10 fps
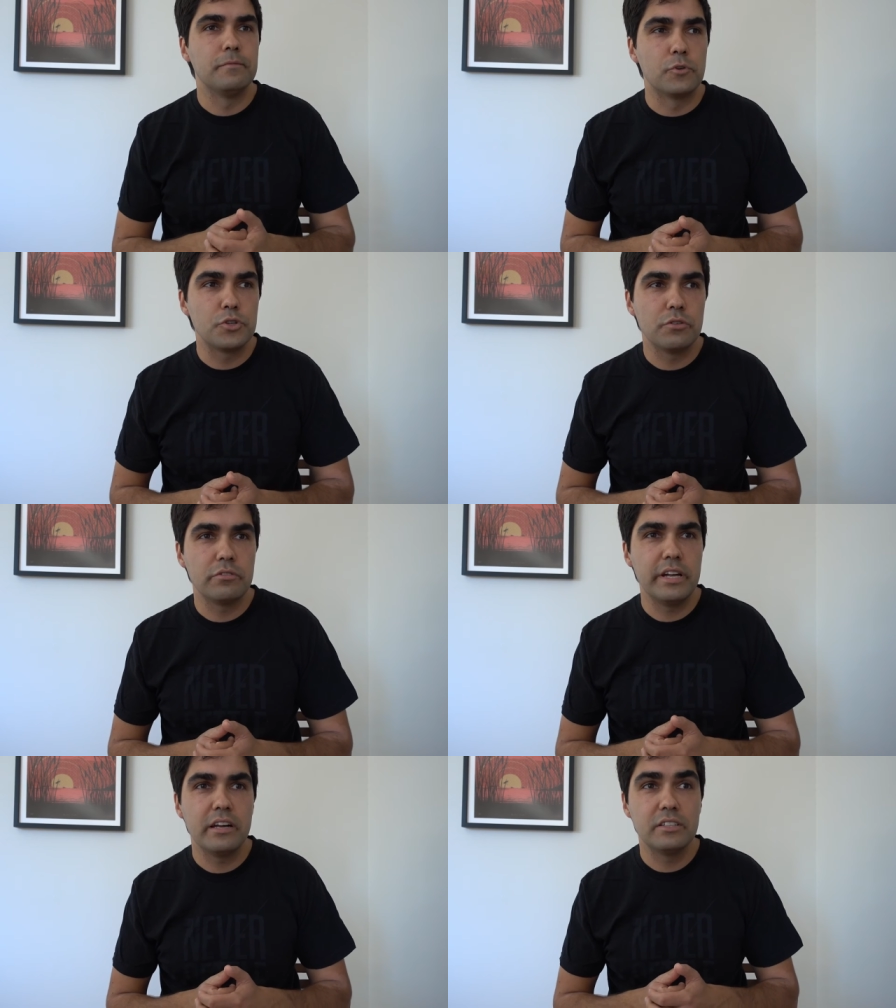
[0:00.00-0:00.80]
virtual
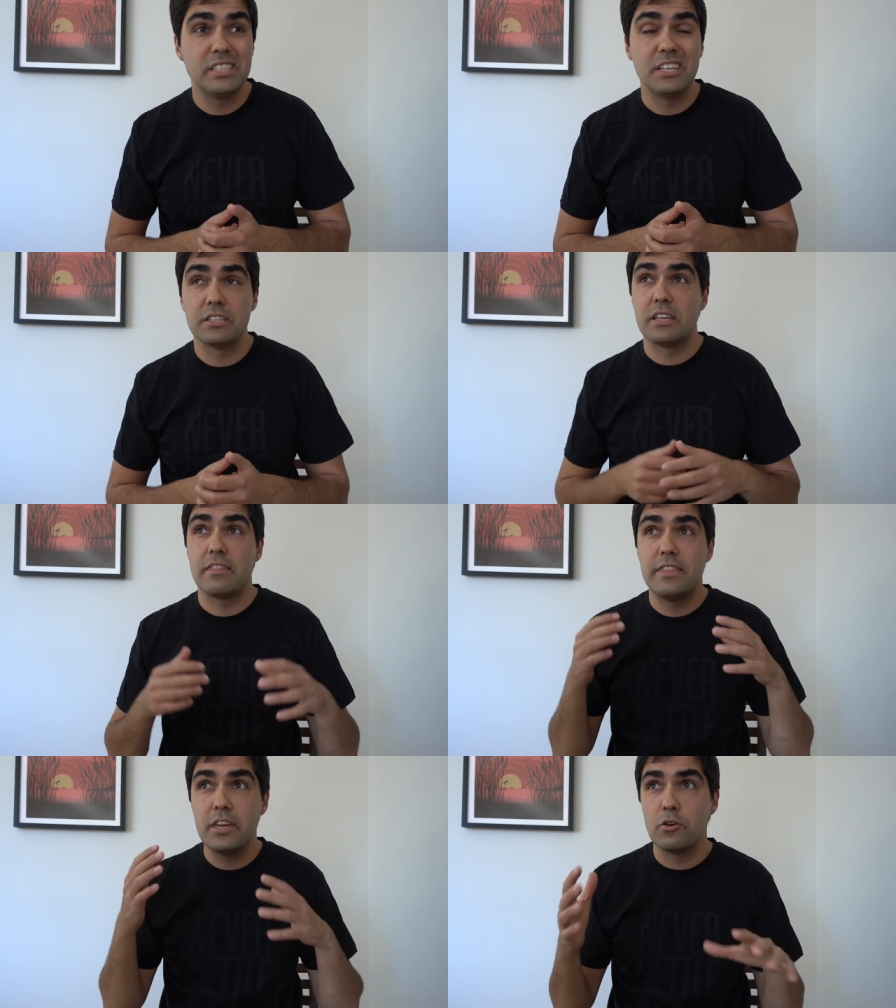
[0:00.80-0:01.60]
reality, because I
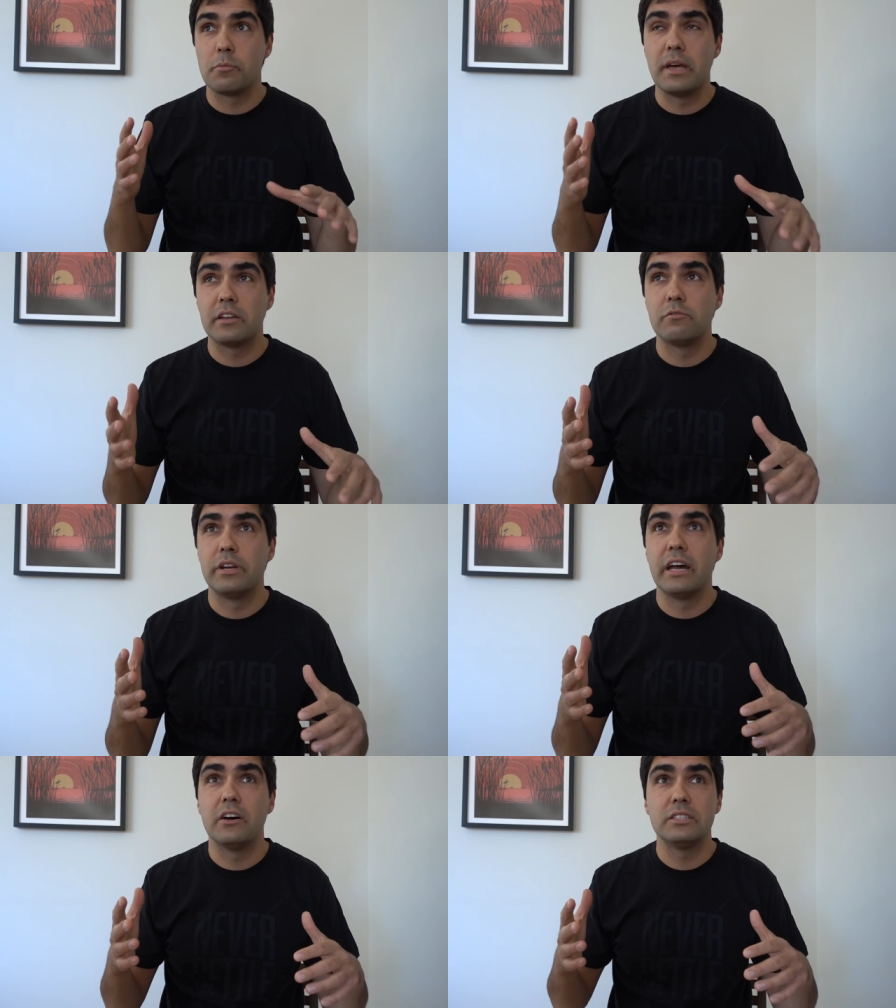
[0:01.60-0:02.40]
think augmented
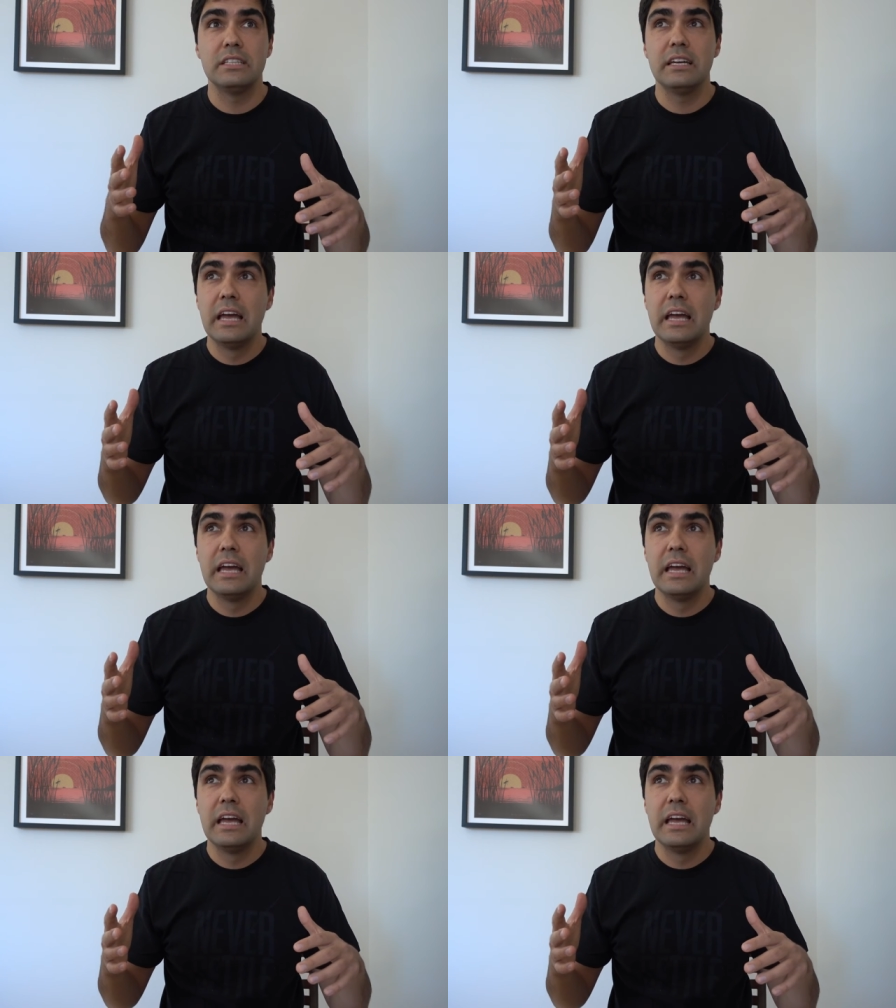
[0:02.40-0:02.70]
reality